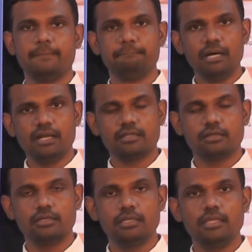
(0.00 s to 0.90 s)
But
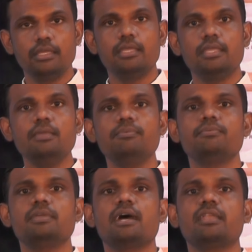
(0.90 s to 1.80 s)
if
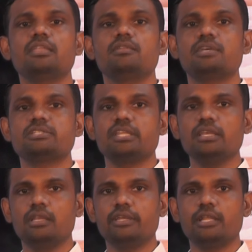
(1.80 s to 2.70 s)
we are investing
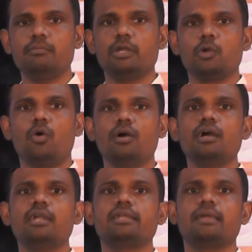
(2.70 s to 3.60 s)
little bit
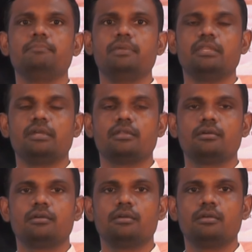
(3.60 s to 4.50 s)
longer time period,
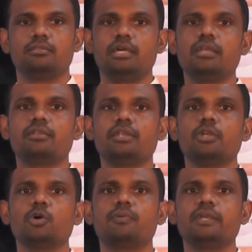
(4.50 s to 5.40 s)
then
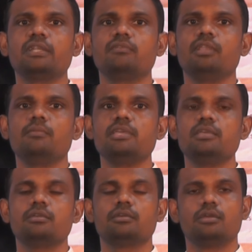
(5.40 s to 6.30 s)
rate of return will
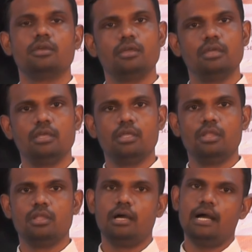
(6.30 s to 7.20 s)
be
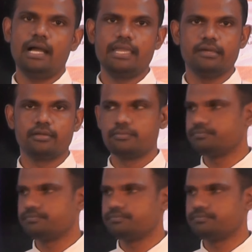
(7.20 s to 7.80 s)
higher.